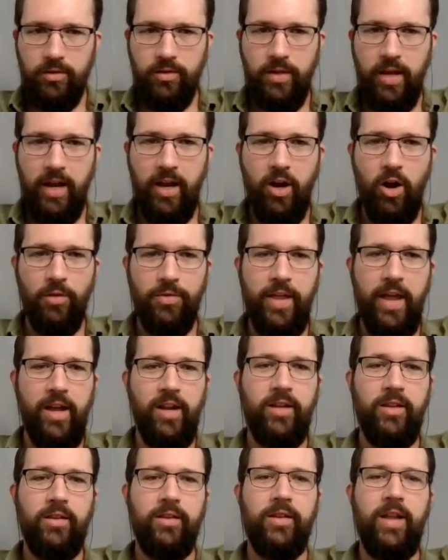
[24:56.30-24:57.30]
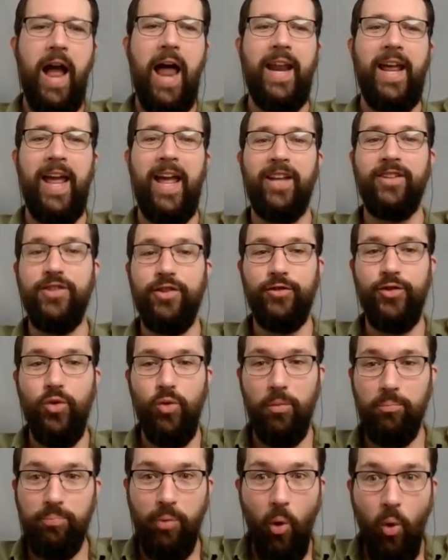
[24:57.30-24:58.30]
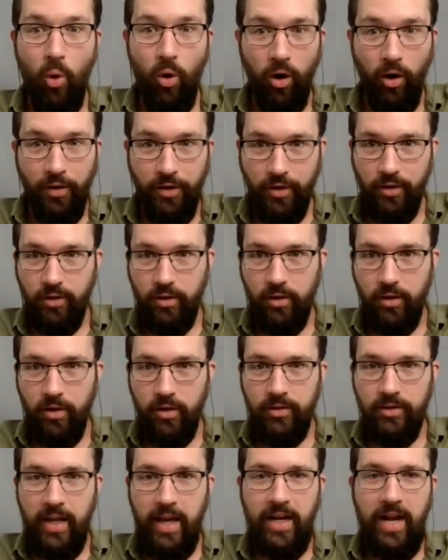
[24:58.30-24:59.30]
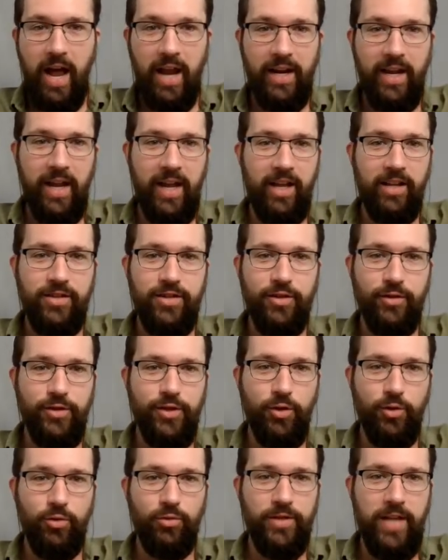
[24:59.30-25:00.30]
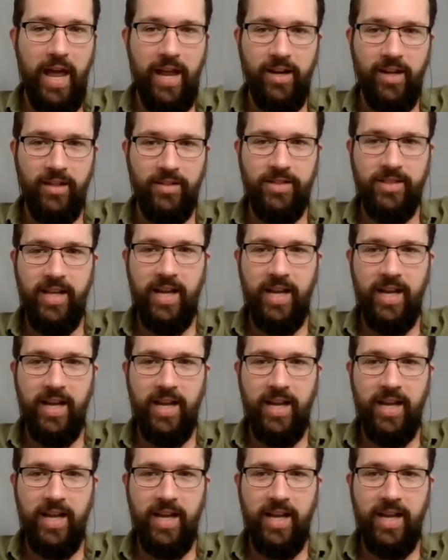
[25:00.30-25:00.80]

They got to answer to a board. They got to answer to tenants.